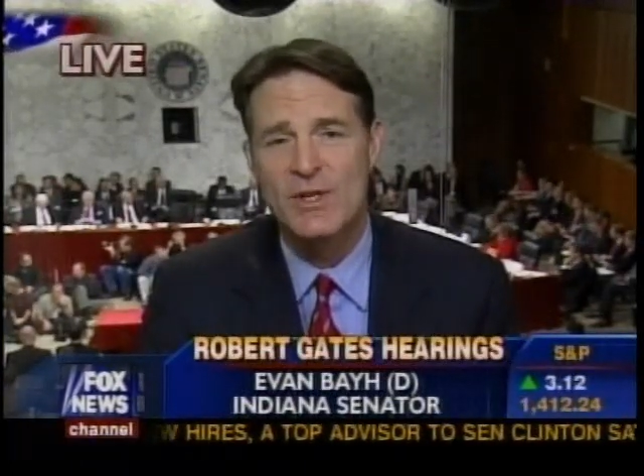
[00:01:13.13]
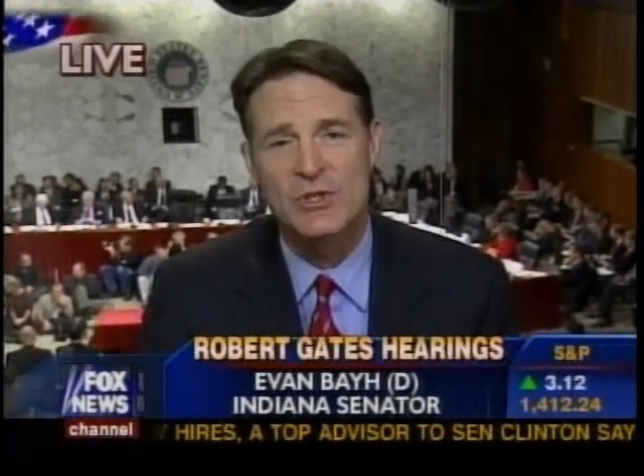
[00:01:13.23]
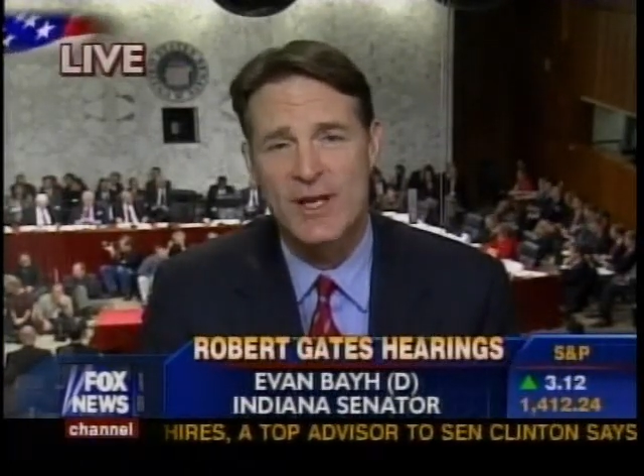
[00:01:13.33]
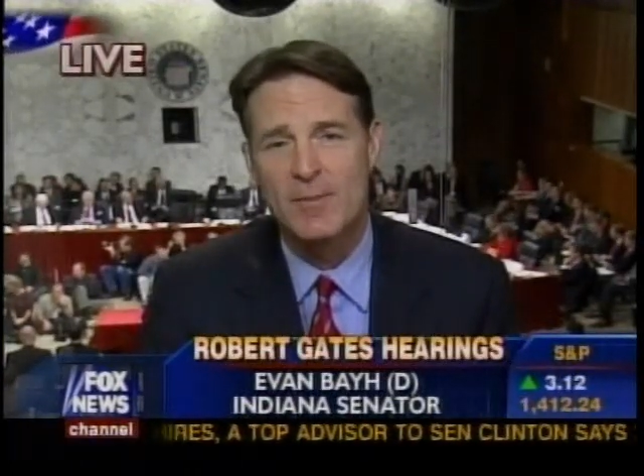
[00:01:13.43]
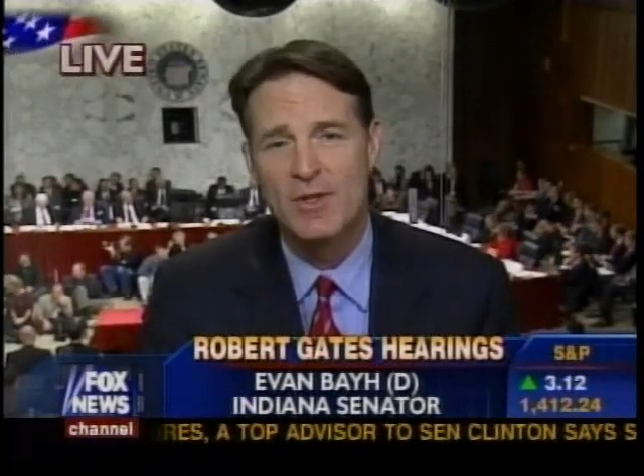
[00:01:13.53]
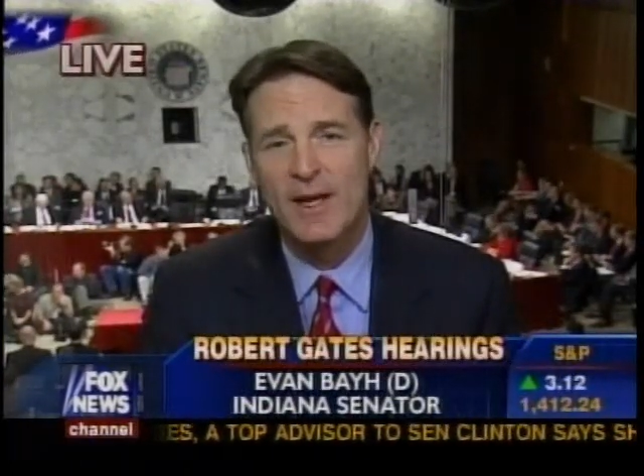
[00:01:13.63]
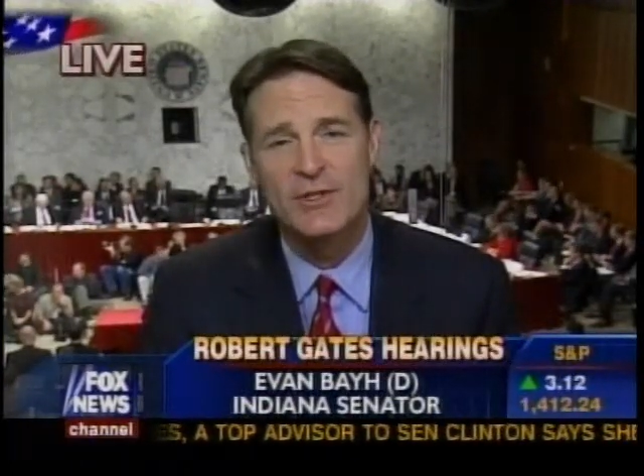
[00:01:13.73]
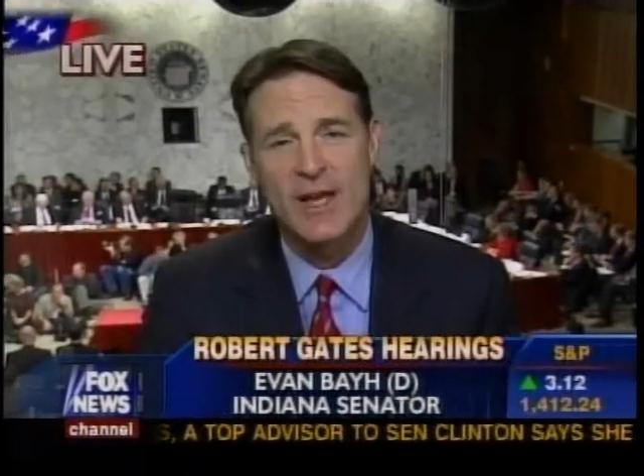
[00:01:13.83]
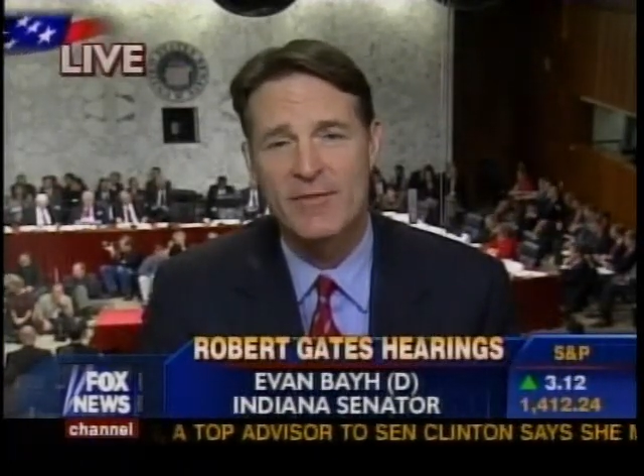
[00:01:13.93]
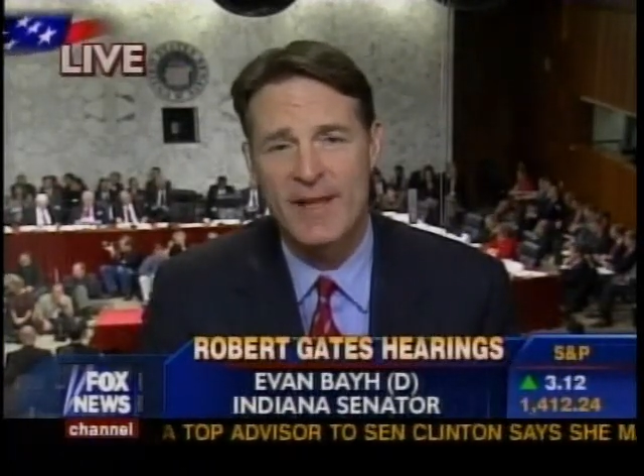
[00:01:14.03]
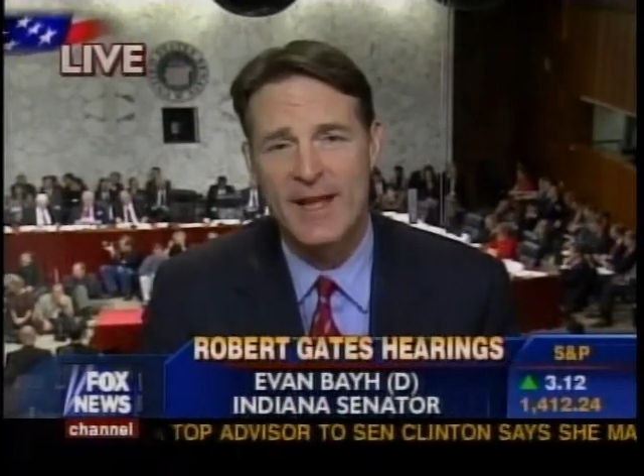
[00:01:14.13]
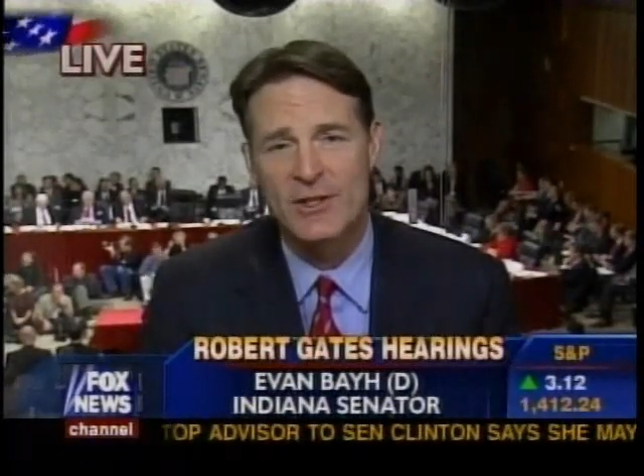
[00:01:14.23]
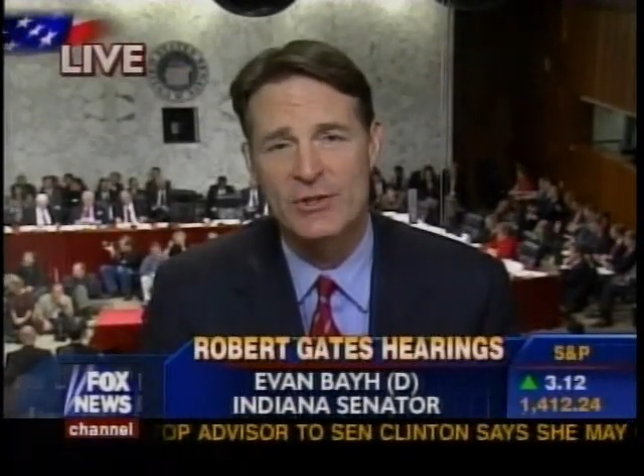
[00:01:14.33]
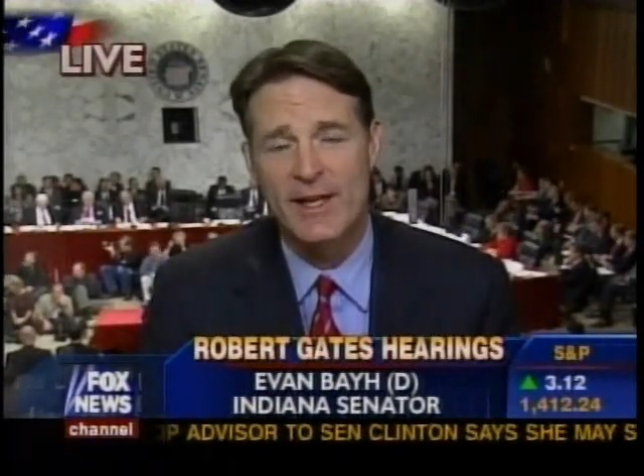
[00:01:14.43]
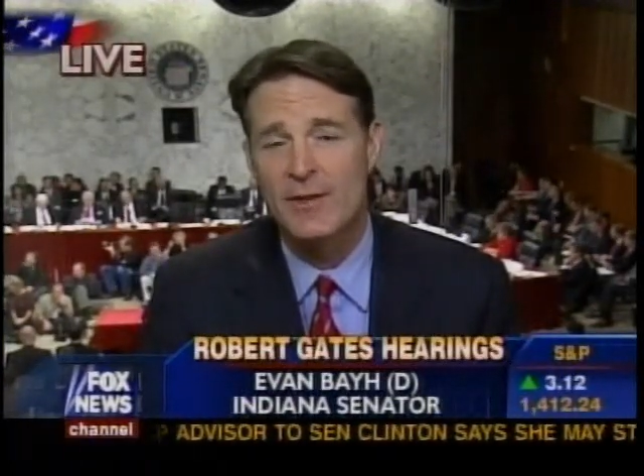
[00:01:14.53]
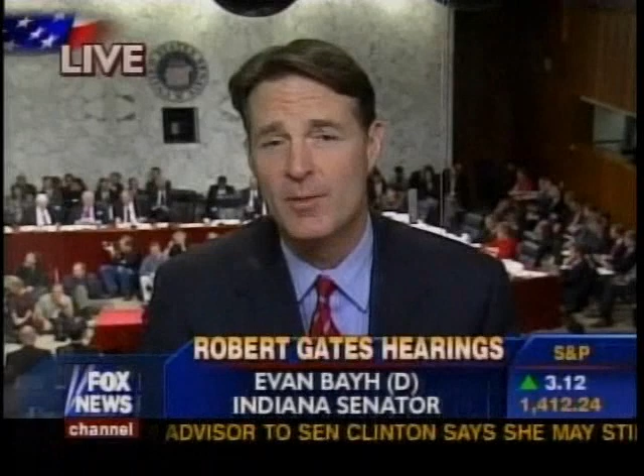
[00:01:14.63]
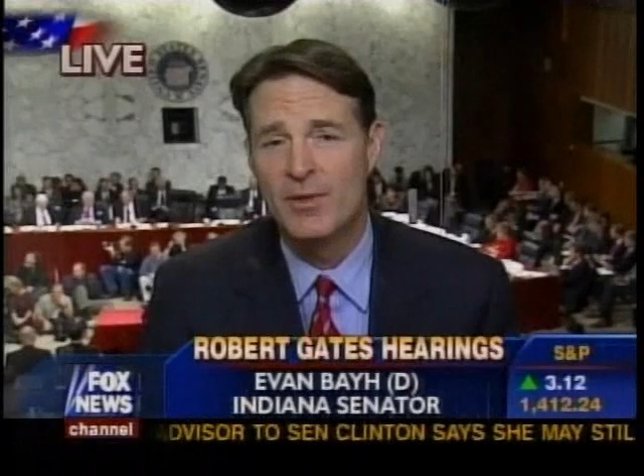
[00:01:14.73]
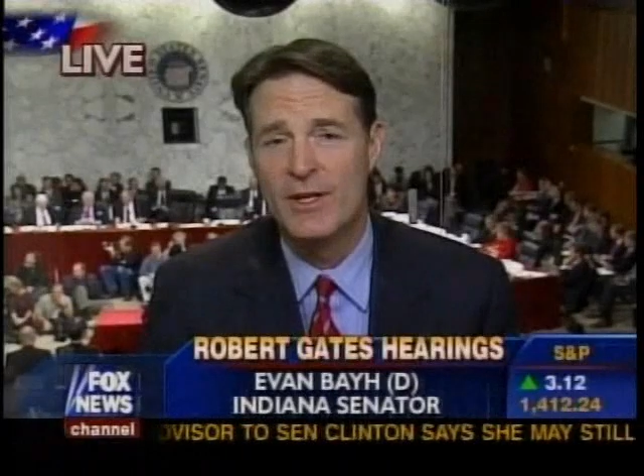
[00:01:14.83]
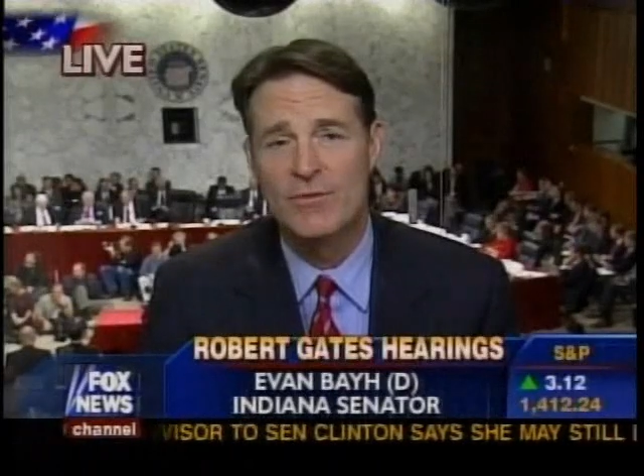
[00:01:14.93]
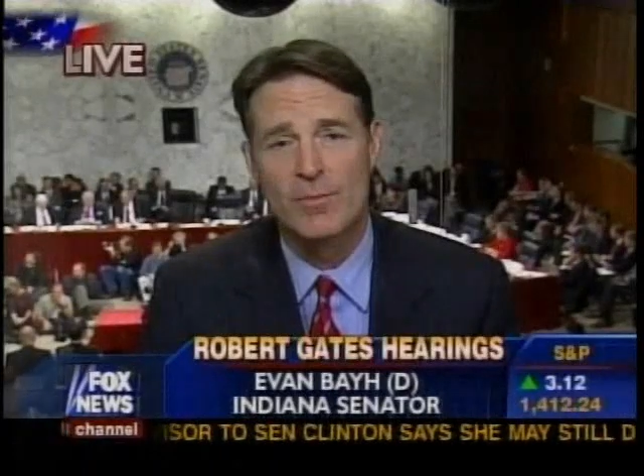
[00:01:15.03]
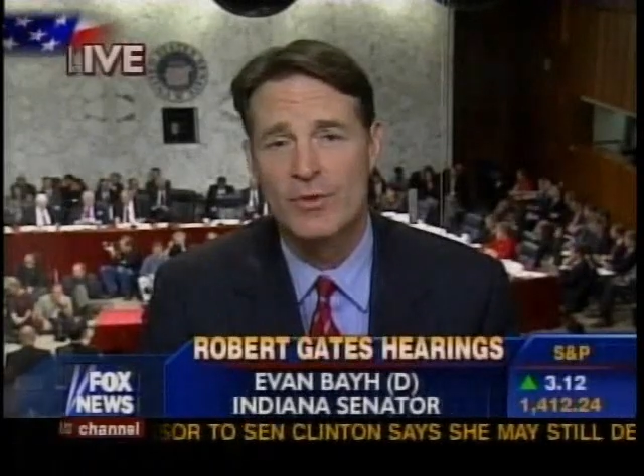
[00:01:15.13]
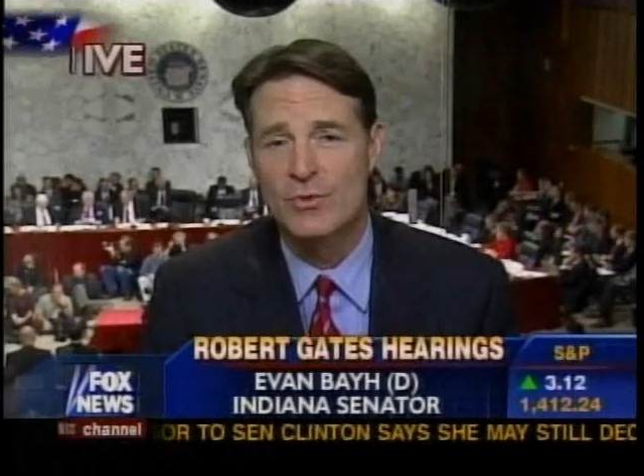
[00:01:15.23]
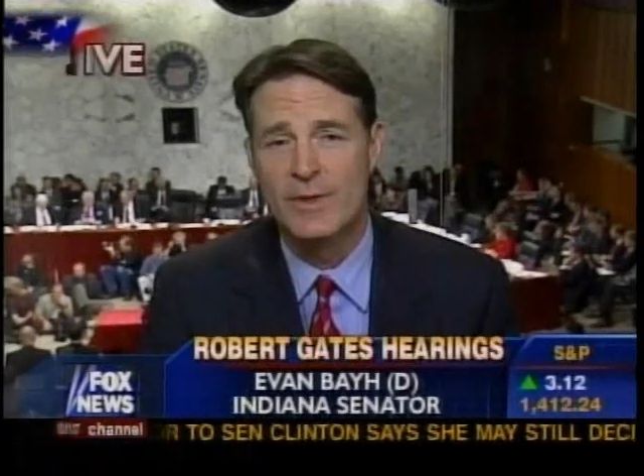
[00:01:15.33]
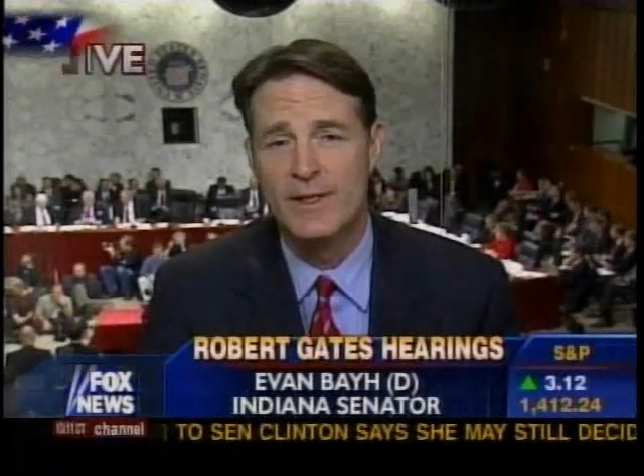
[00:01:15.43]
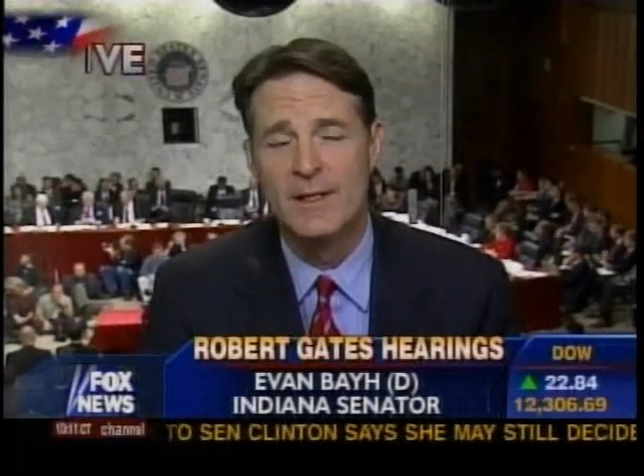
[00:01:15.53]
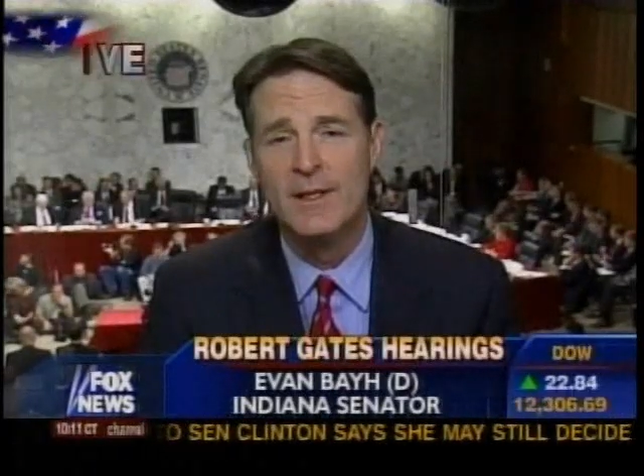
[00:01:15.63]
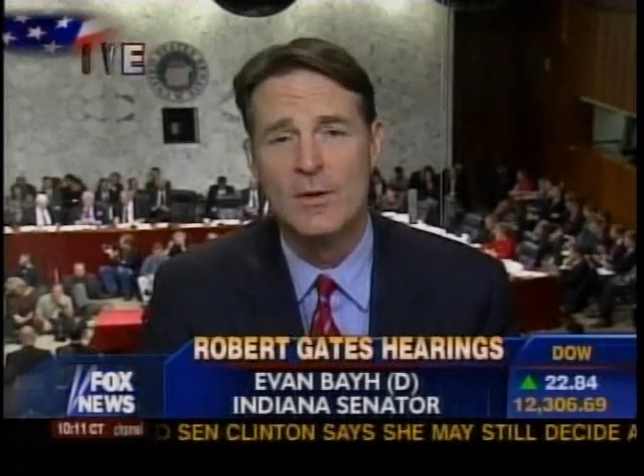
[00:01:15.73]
we stabilize Afghanistan, the place from which we